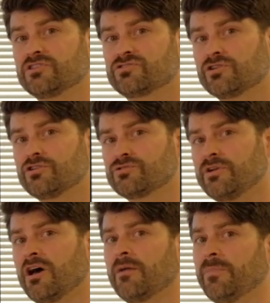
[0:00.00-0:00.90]

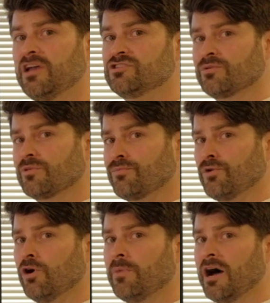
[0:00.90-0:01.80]
surgery on a patient with a
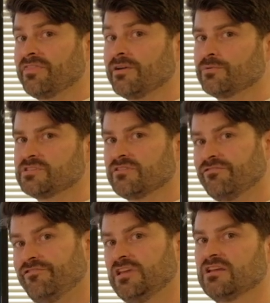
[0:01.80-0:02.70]
robot that was in
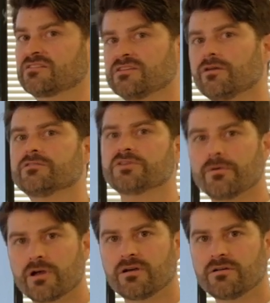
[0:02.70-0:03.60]
Phoenix,
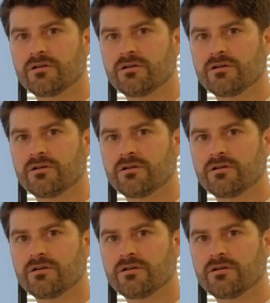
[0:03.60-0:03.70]
Arizona.